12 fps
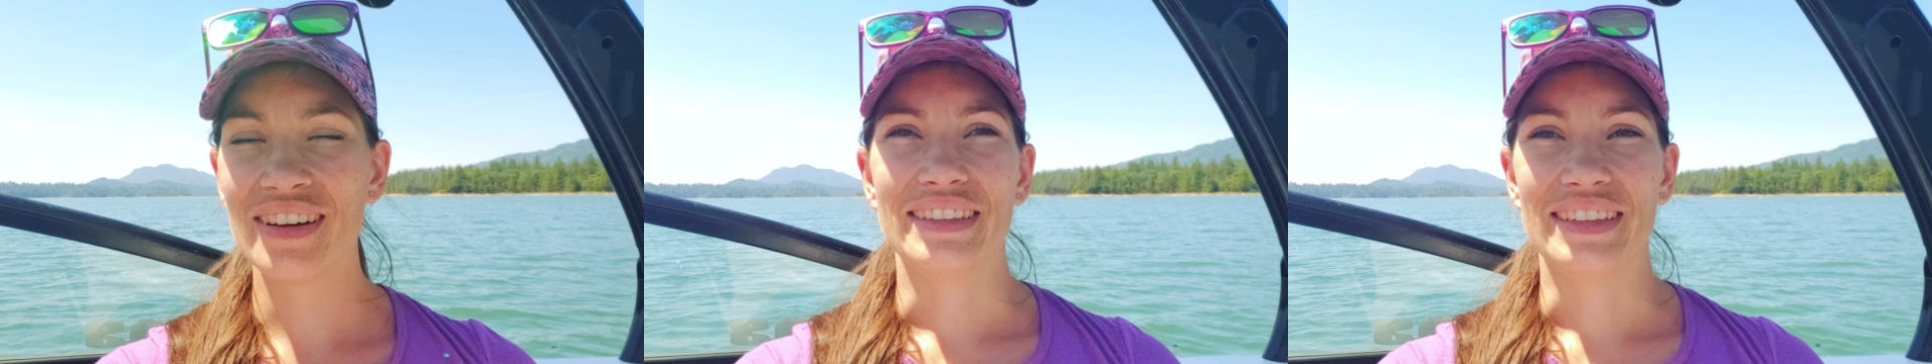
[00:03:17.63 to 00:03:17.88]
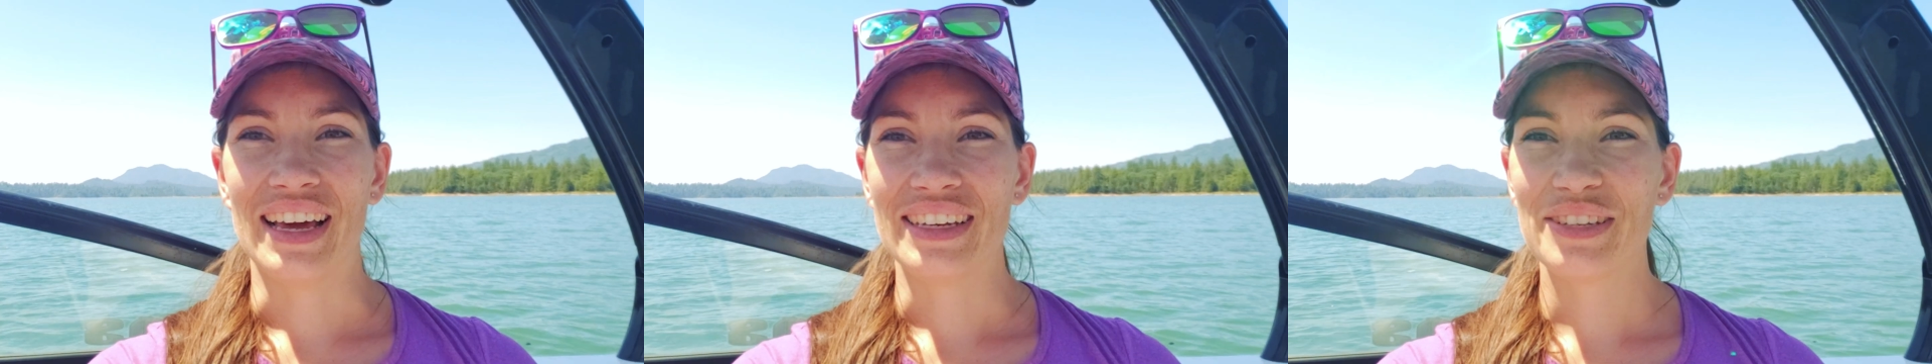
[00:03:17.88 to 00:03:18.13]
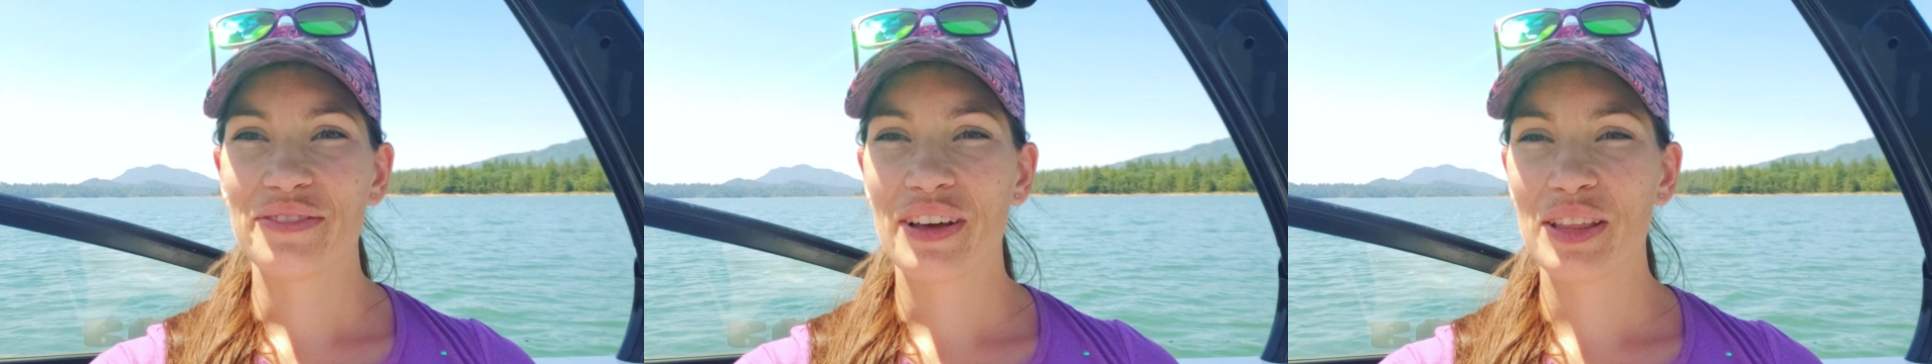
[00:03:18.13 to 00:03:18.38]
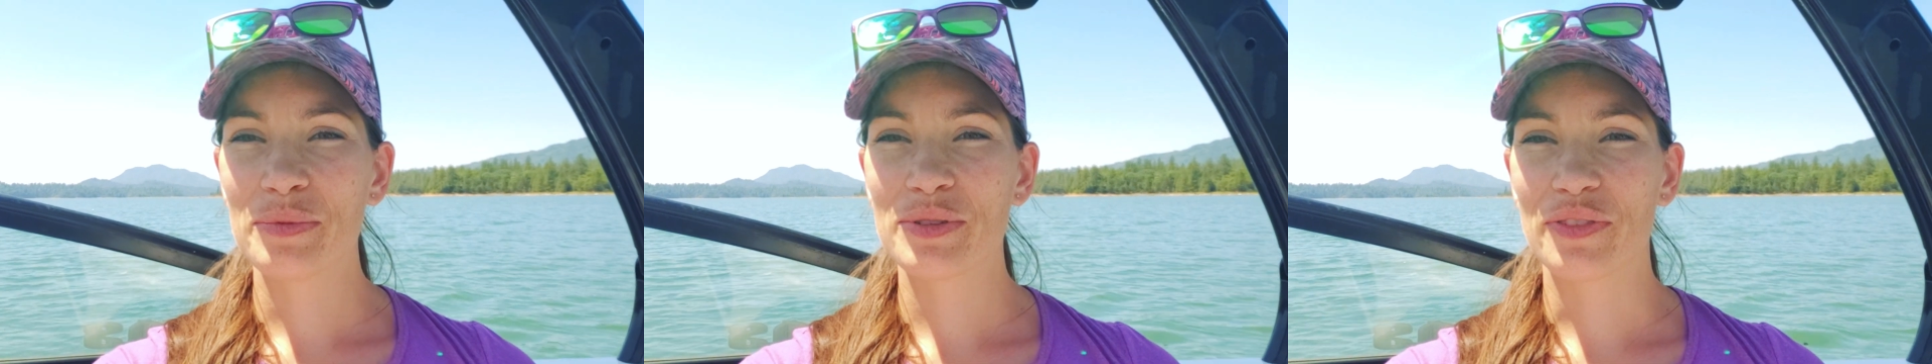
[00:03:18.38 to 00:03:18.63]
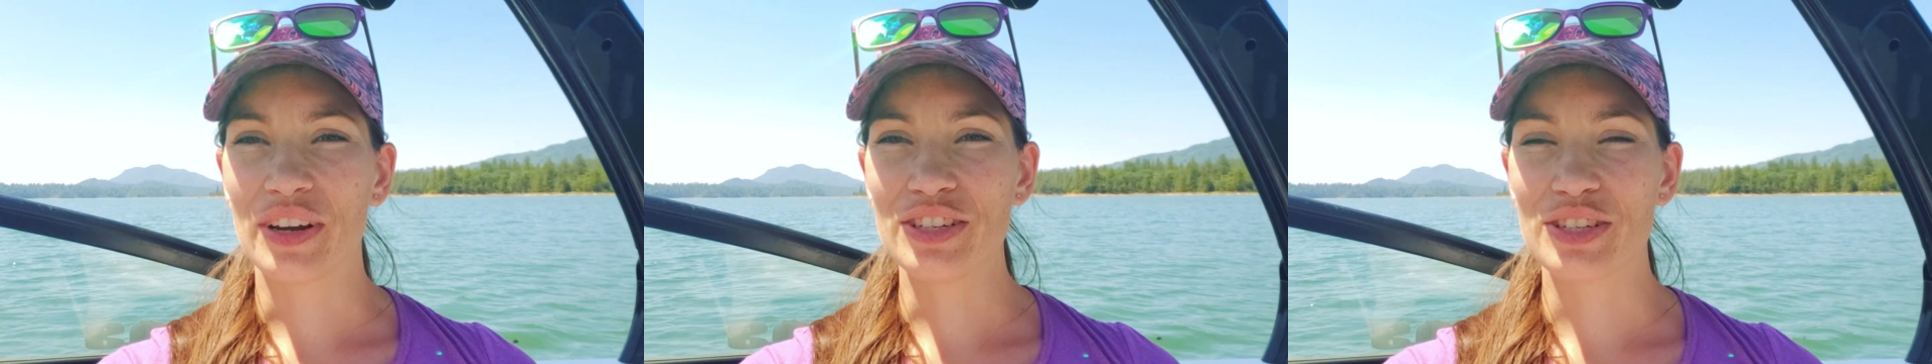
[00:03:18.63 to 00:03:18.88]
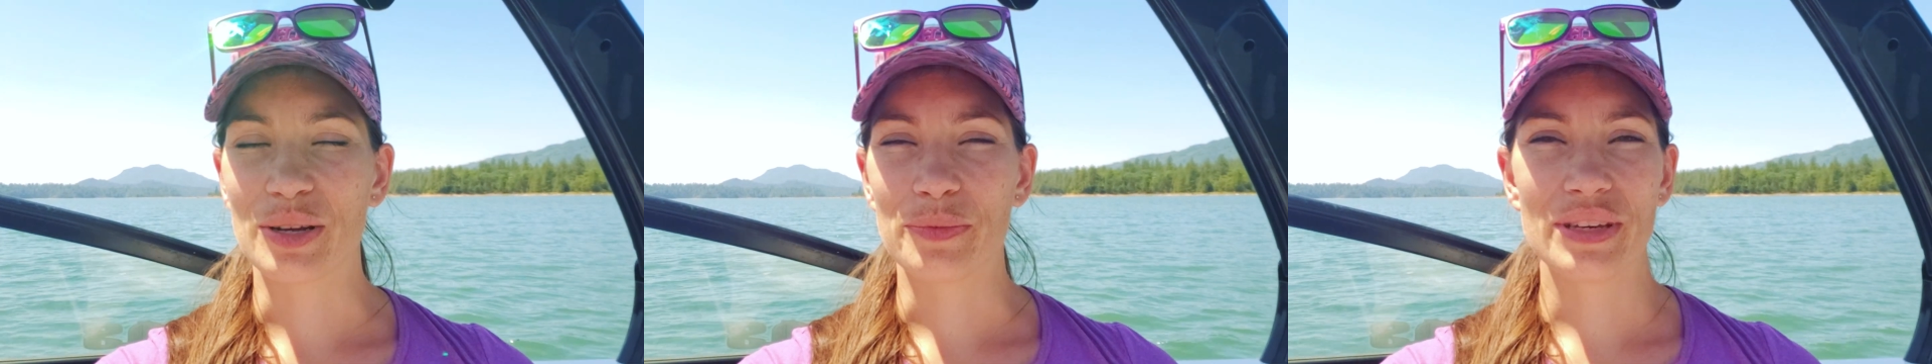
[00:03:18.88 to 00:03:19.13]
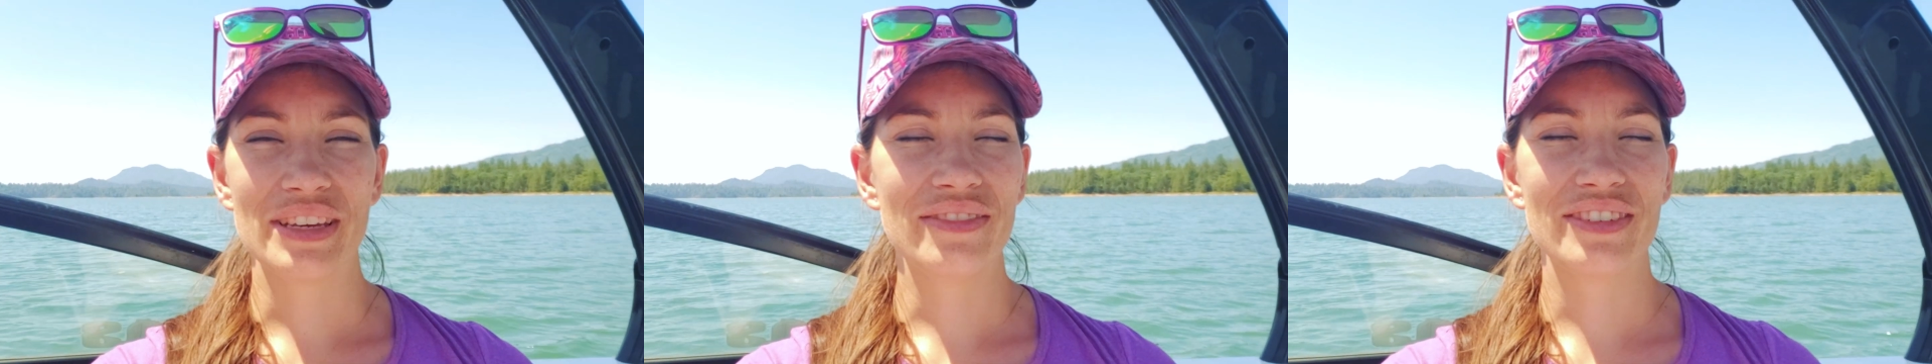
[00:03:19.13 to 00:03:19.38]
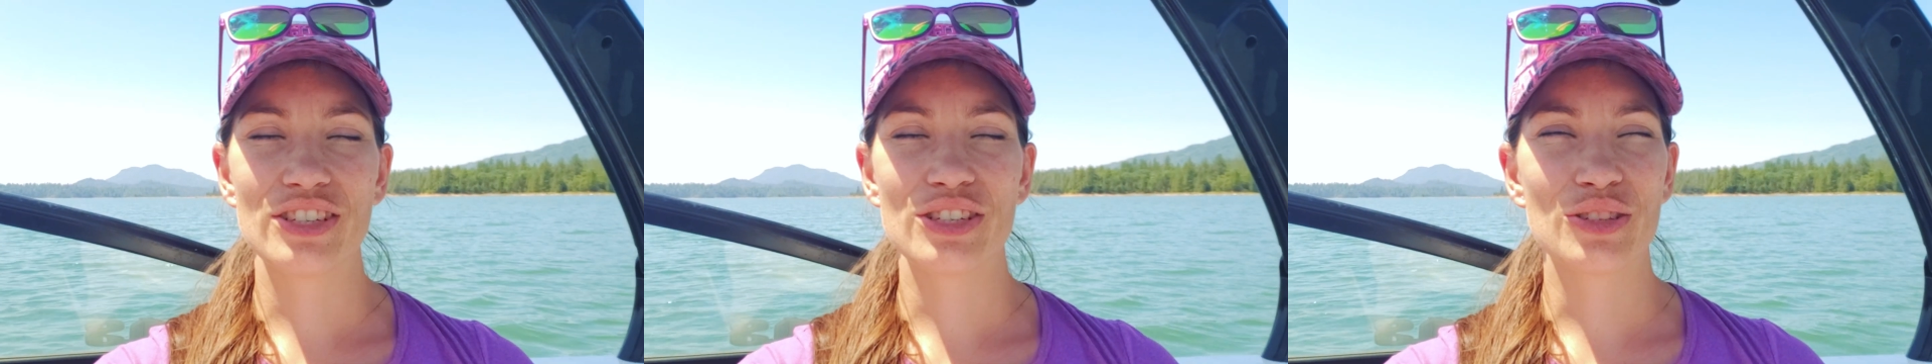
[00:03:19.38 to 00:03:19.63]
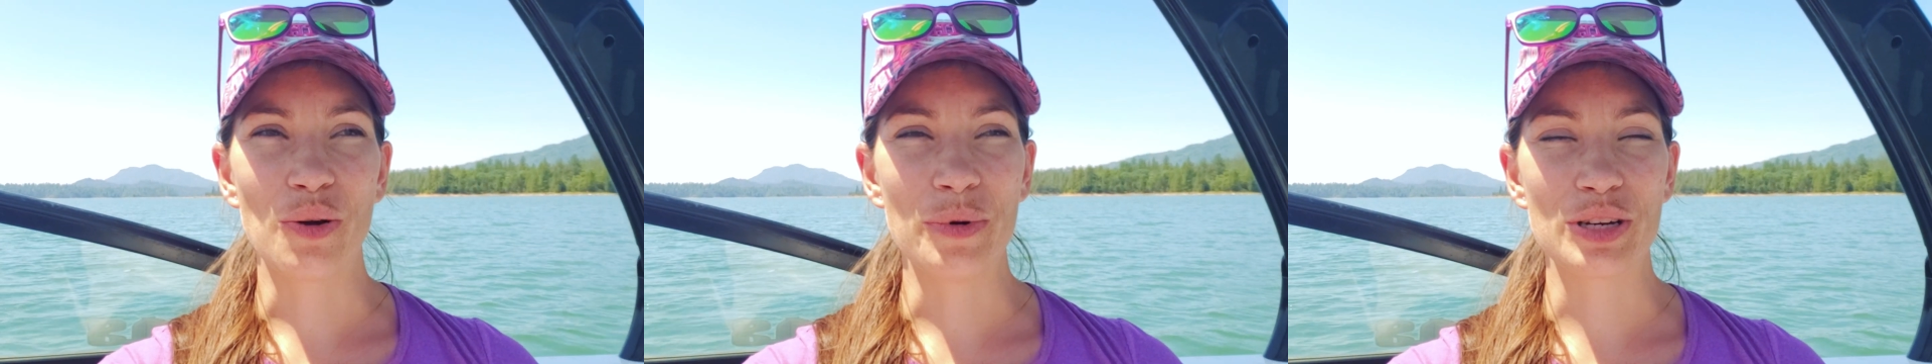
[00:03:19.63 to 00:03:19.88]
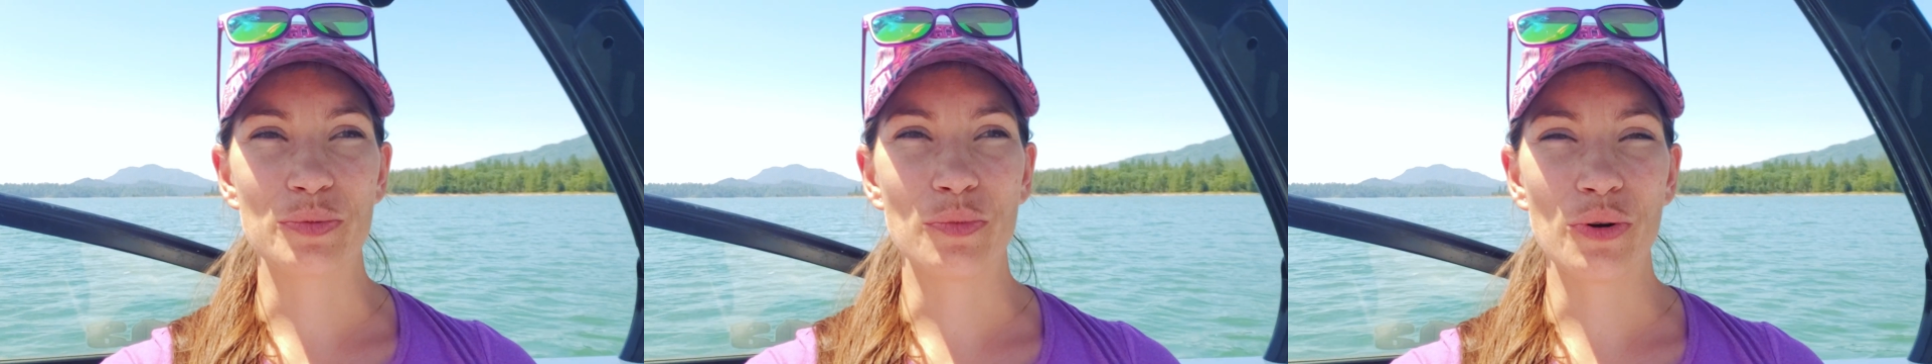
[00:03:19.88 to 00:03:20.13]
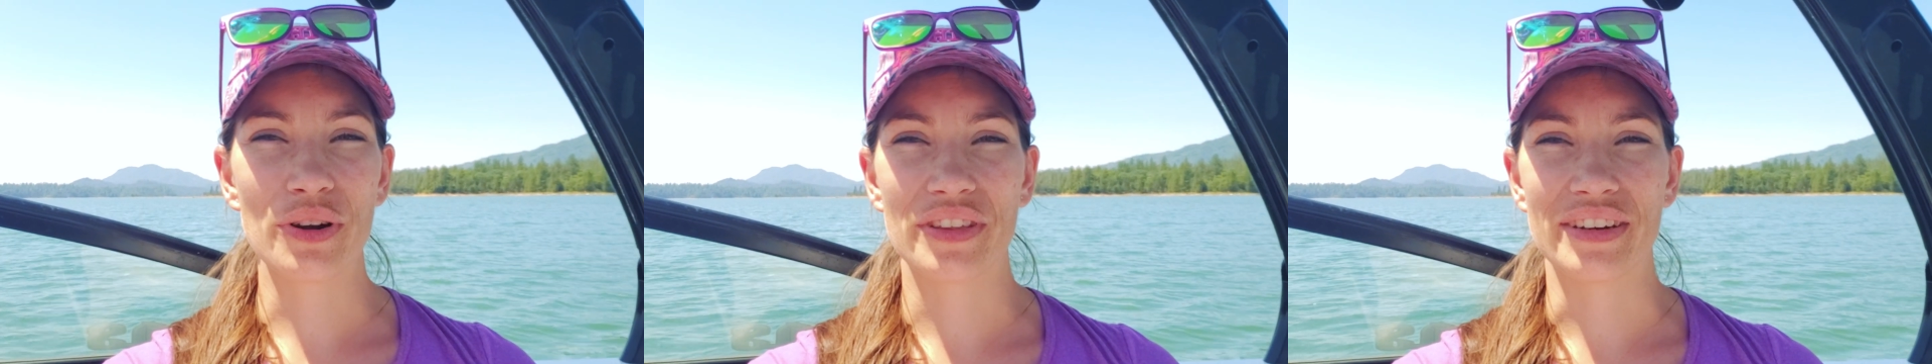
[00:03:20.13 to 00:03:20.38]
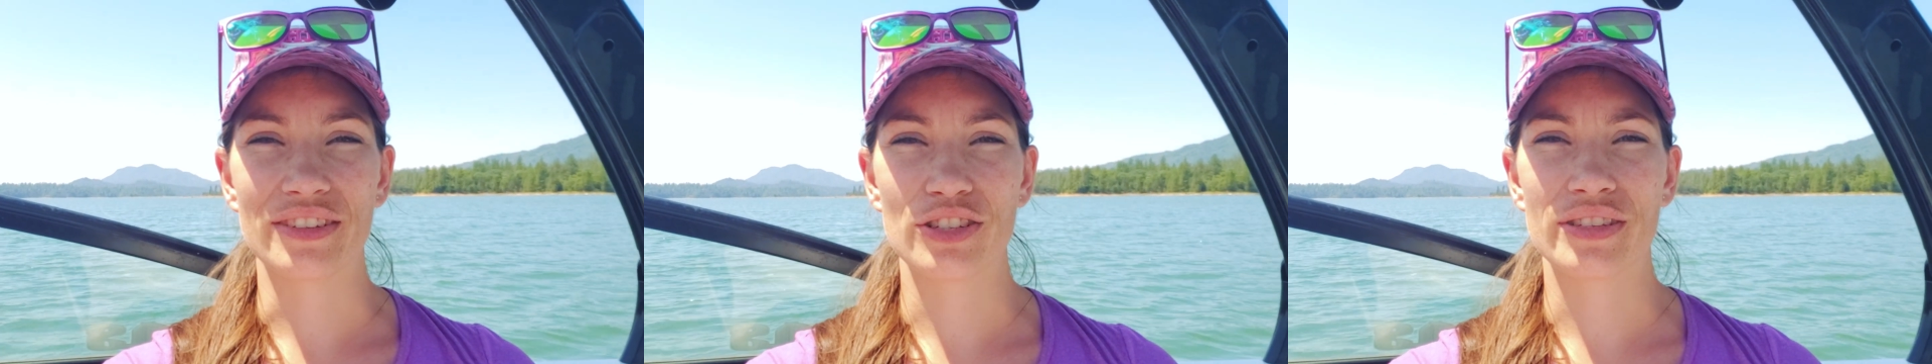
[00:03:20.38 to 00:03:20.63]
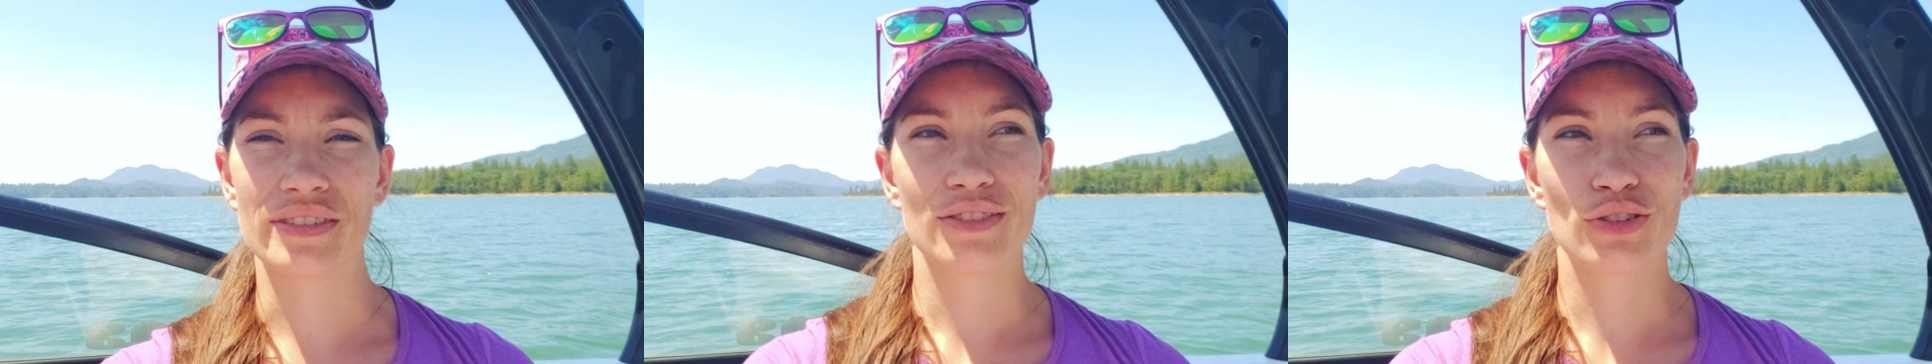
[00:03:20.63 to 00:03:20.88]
That develops friendship, even just so much more than just